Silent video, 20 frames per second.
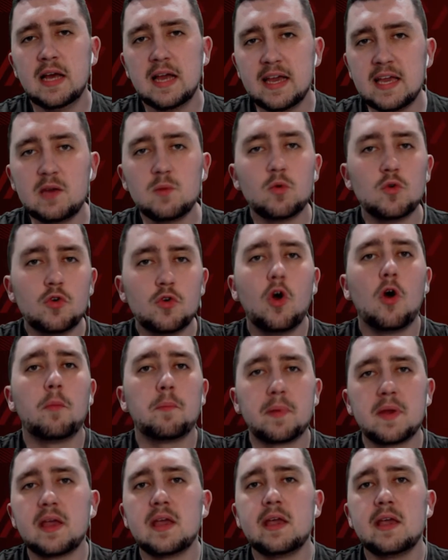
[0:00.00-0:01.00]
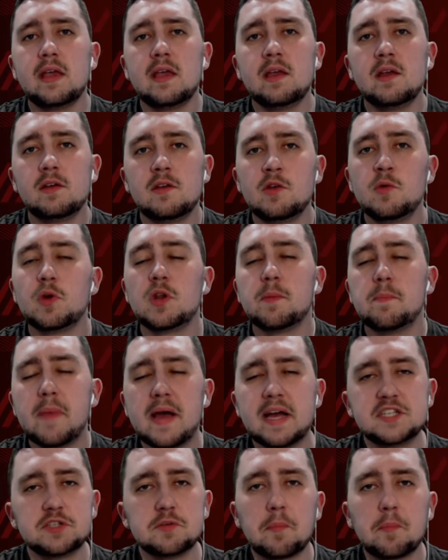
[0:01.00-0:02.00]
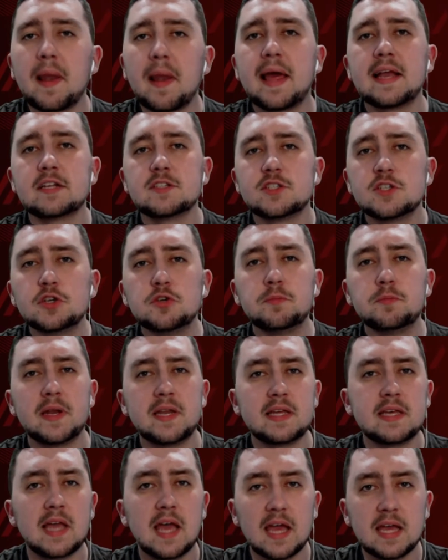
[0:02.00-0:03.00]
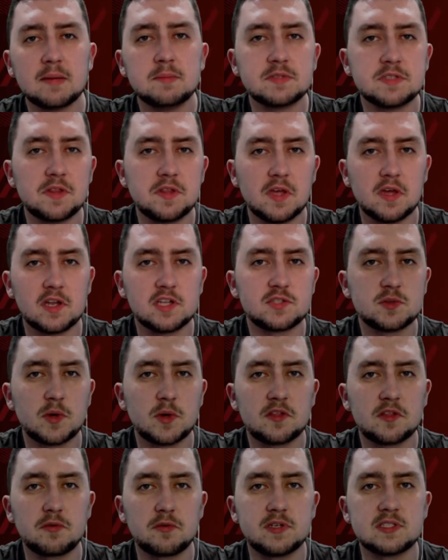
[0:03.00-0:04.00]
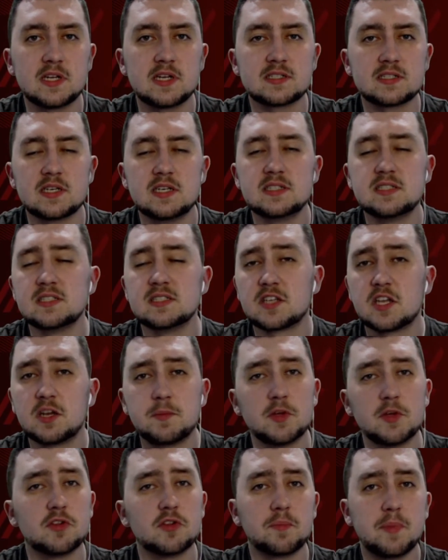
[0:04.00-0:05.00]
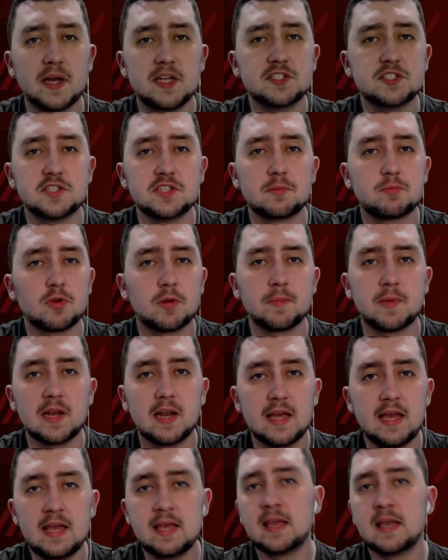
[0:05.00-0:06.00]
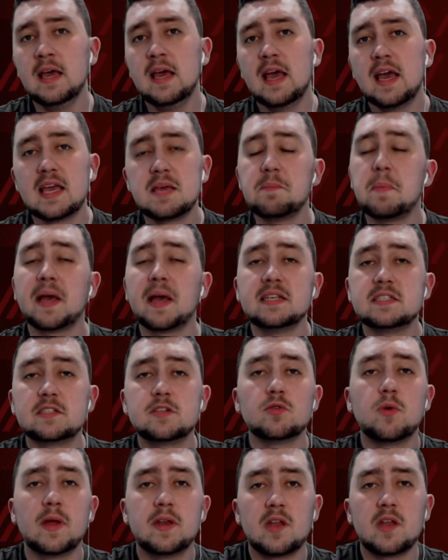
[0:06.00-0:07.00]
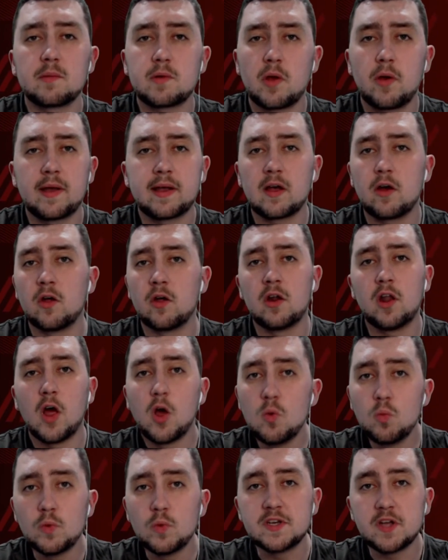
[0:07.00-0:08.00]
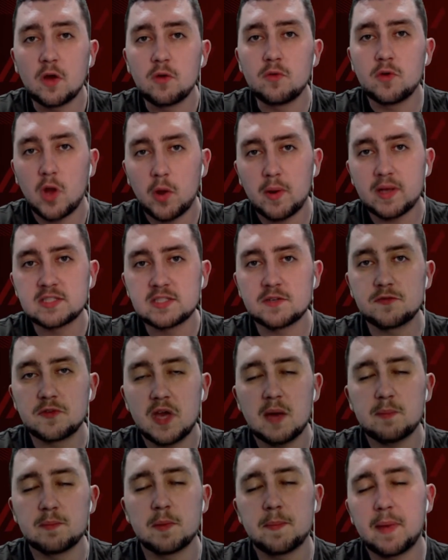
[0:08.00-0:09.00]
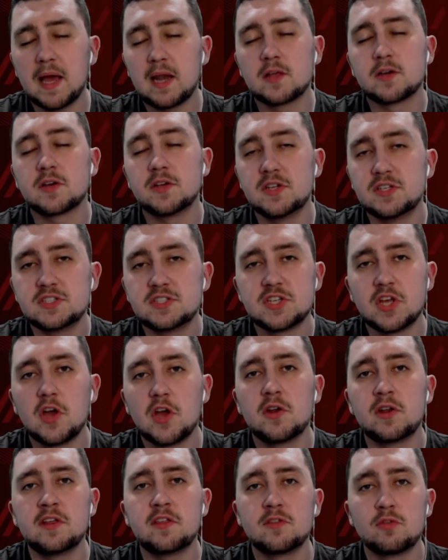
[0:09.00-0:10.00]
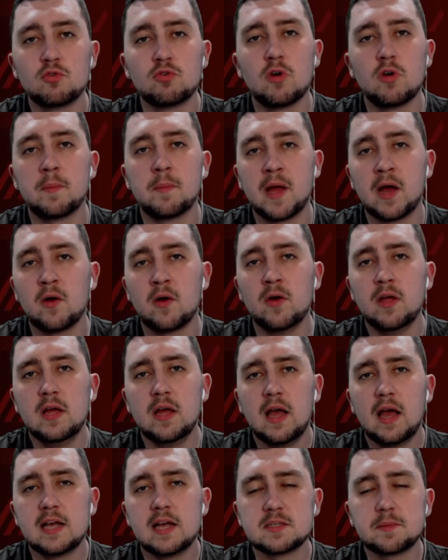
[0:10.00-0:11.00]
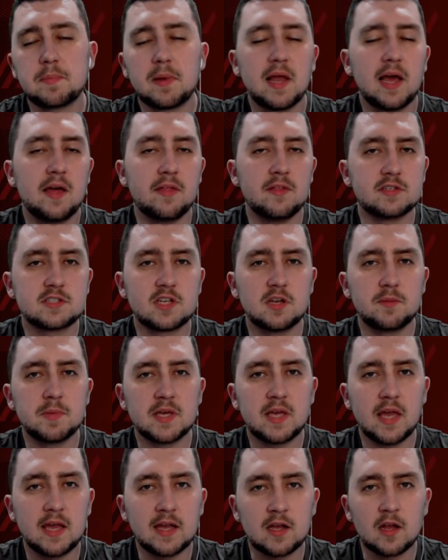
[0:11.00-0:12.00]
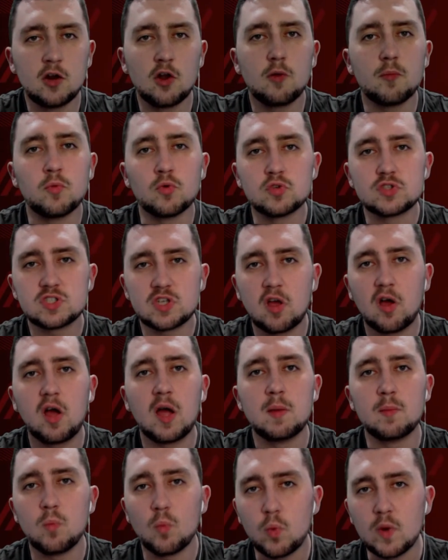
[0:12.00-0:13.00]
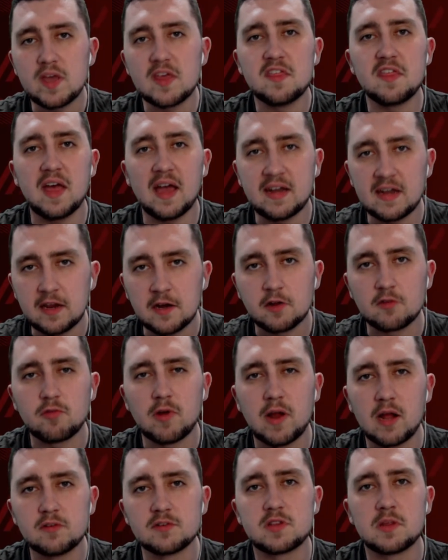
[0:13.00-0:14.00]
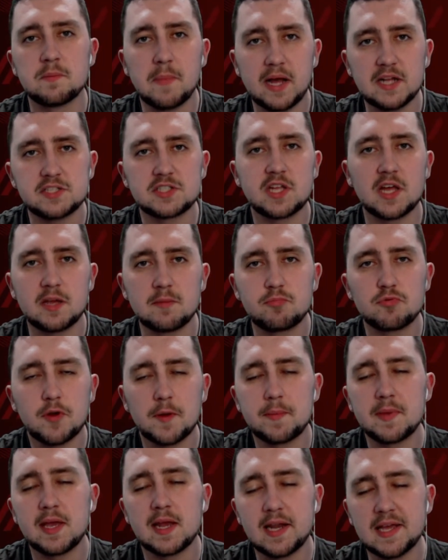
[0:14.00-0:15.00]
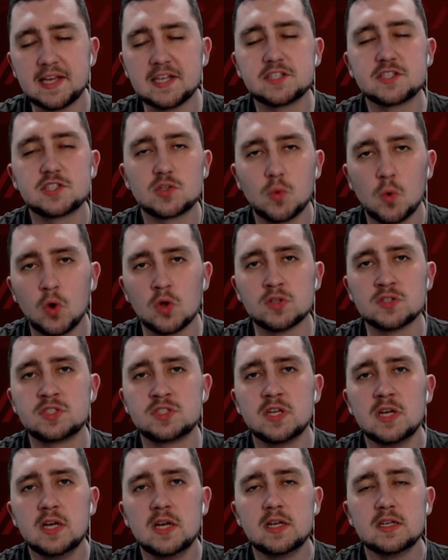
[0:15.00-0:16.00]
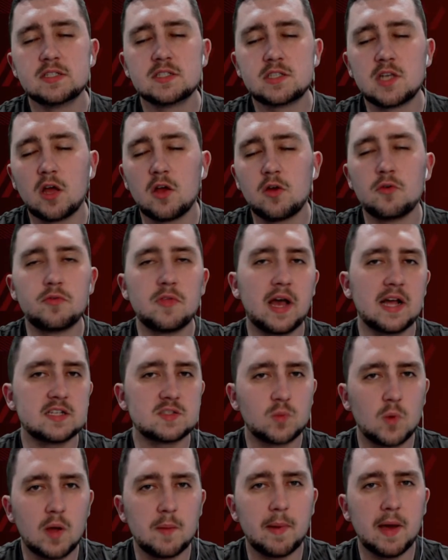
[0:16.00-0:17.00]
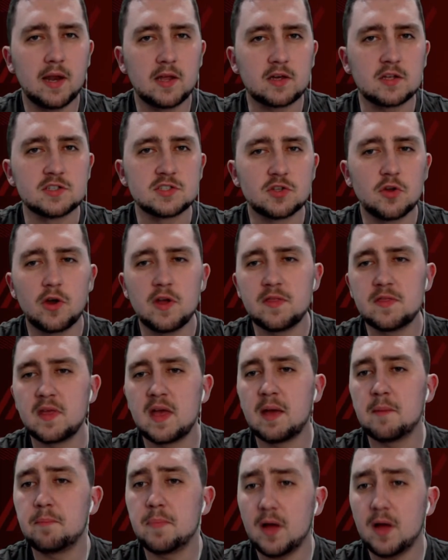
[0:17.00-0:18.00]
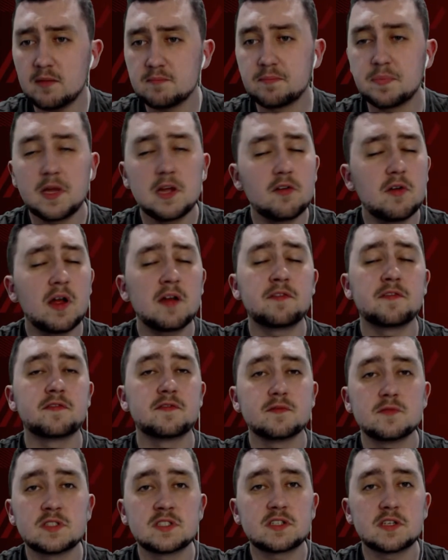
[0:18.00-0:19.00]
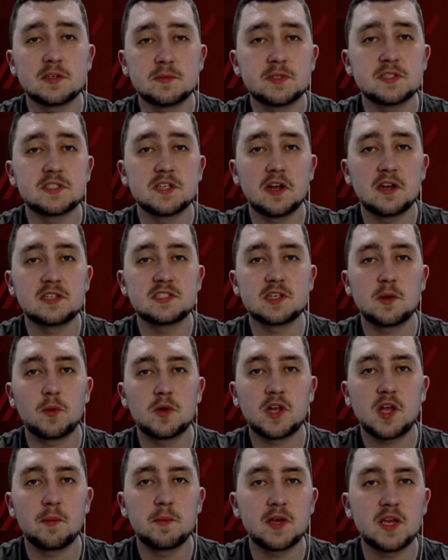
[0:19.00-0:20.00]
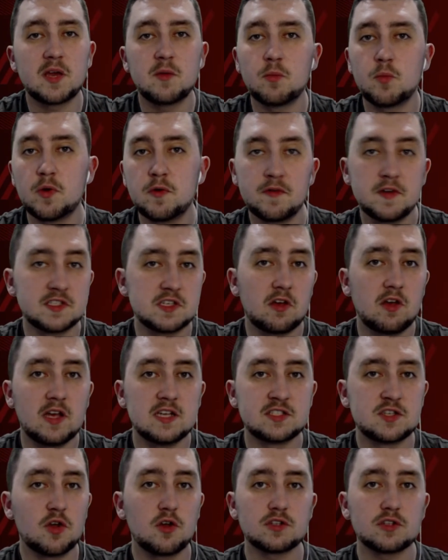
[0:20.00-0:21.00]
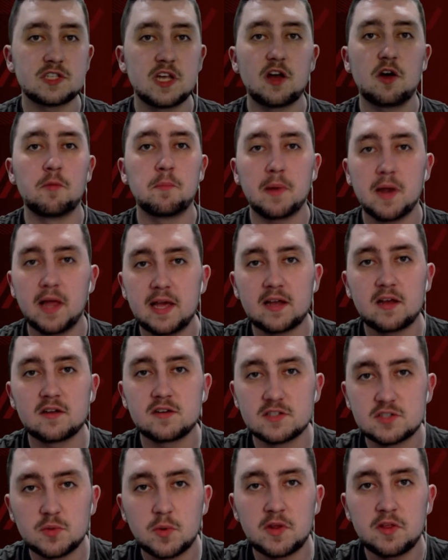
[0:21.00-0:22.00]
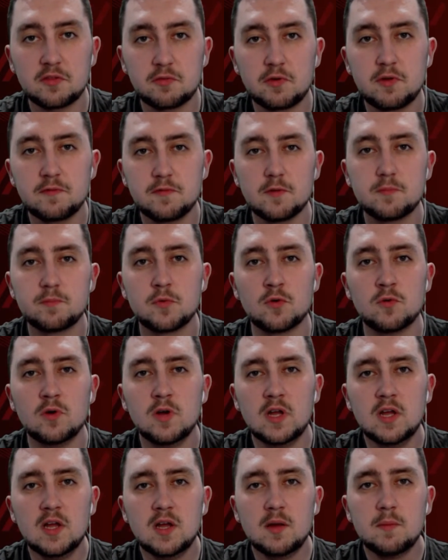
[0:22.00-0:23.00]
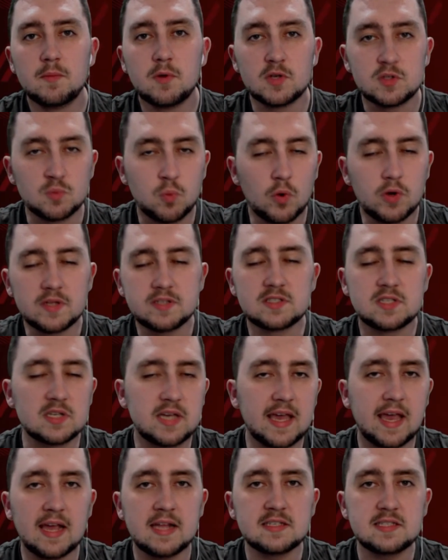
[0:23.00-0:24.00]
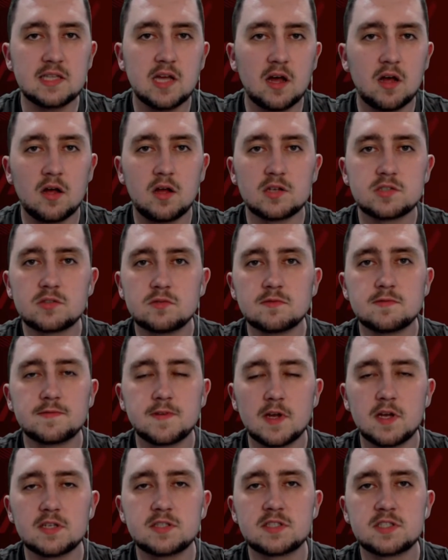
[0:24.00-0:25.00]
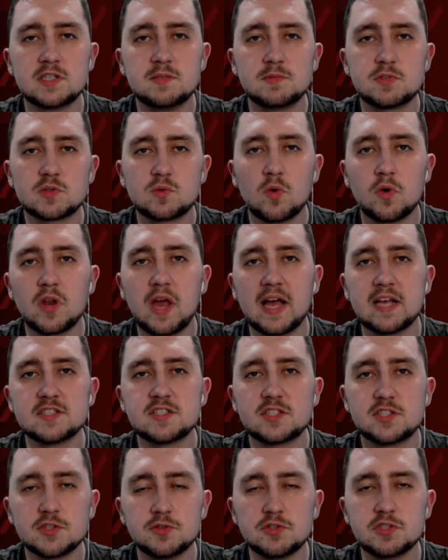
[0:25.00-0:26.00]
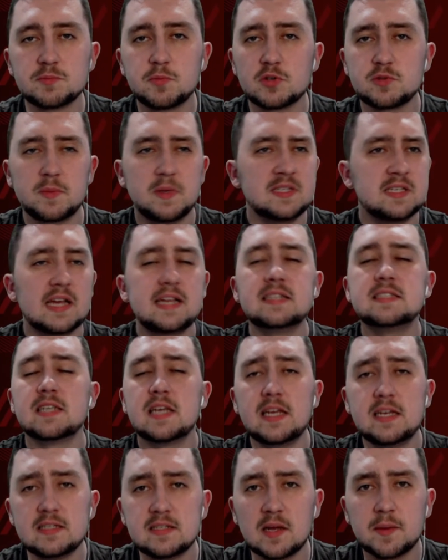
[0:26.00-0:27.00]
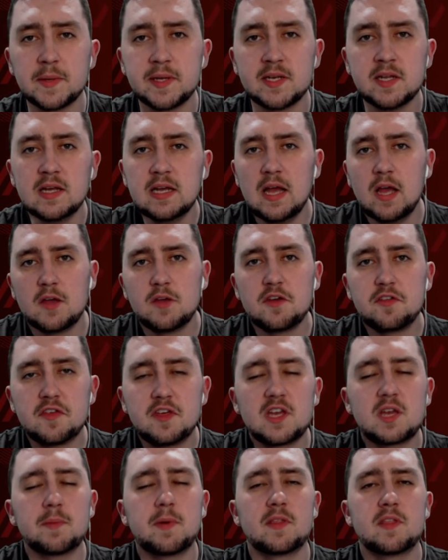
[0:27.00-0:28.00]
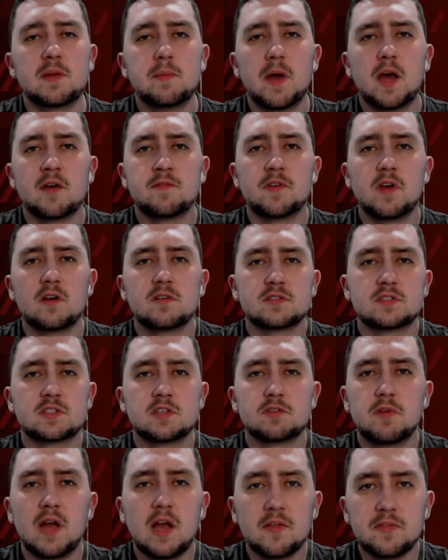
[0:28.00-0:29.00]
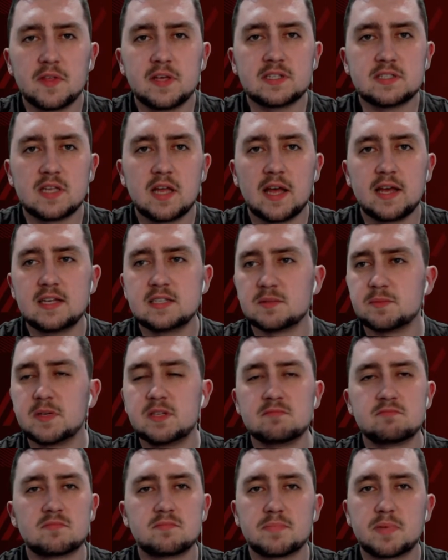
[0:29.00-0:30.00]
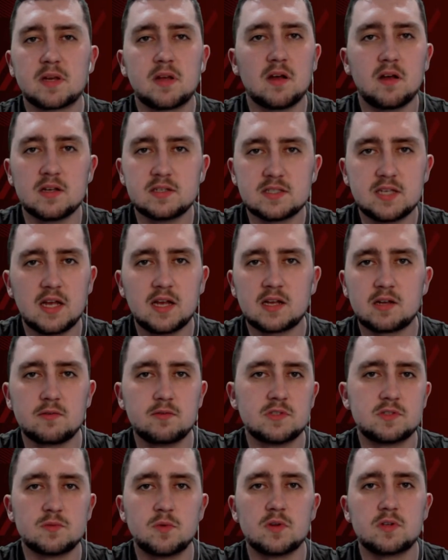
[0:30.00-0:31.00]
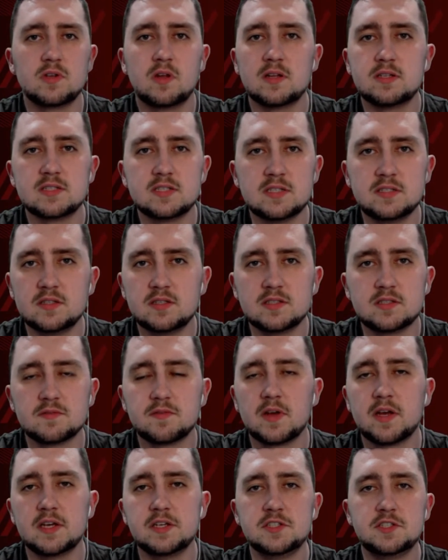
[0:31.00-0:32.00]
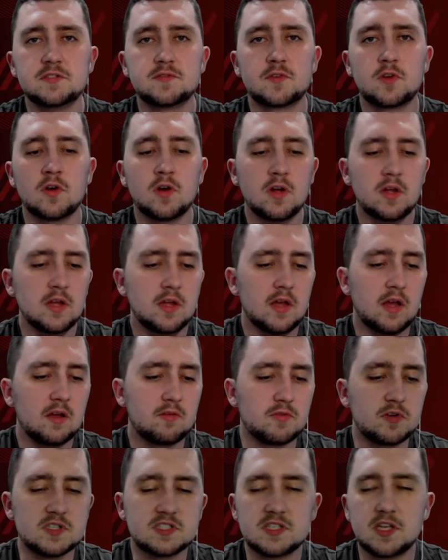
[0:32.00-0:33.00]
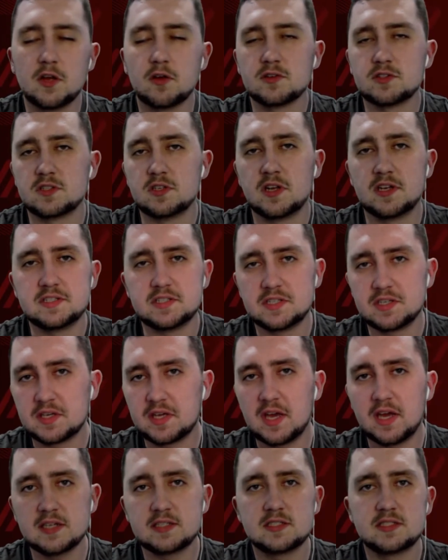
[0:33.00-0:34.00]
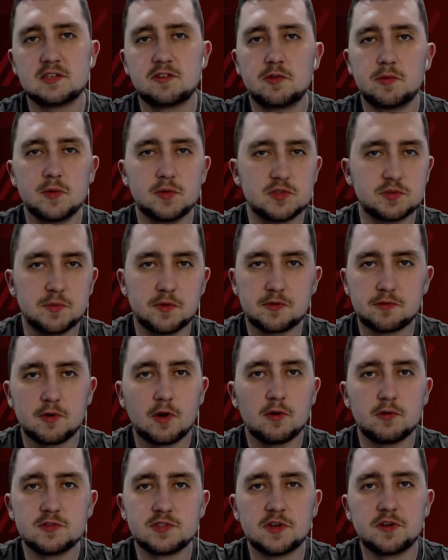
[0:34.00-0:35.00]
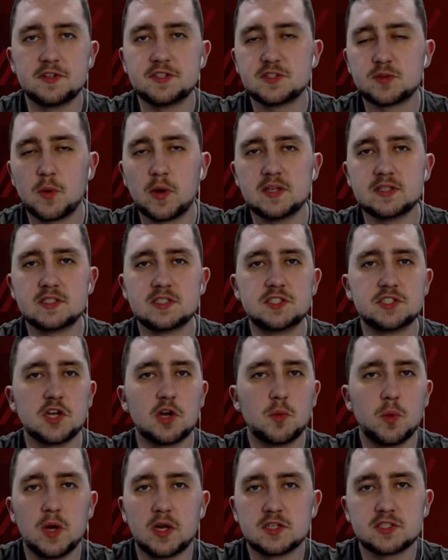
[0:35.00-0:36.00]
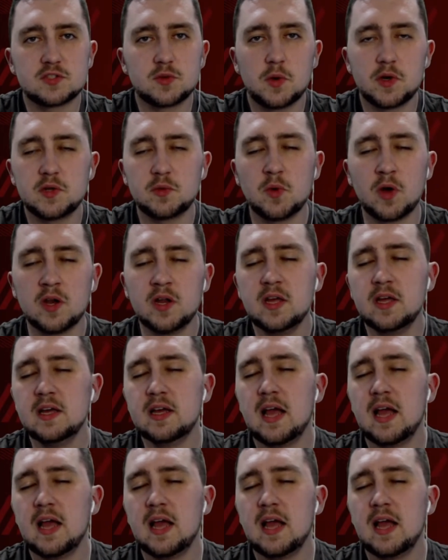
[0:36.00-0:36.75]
He will not be, you would imagine, playing too many games in the under 23s next season. He's going to be on the bench in the Premier League. He may still end up going out on loan. We don't know as of yet, but Balogun is certainly thought about as a player that's going to be getting a lot more time with and in around the matchday Premier League squads. So that's why Balogun's not in there. But BRF is going to be certainly someone coming in with his eyes not set on playing under 23 football, but is wanting to get into the Arsenal first team squad as soon as possible. He's 18. I mean, you think about the amount of youngsters around these days. I mean, Bukayo Saka is, what, 19 years of age. You've got Reece Nelson, Eddie Nketiah, Emile Smith Rowe is only 20, Joe Willock's 21.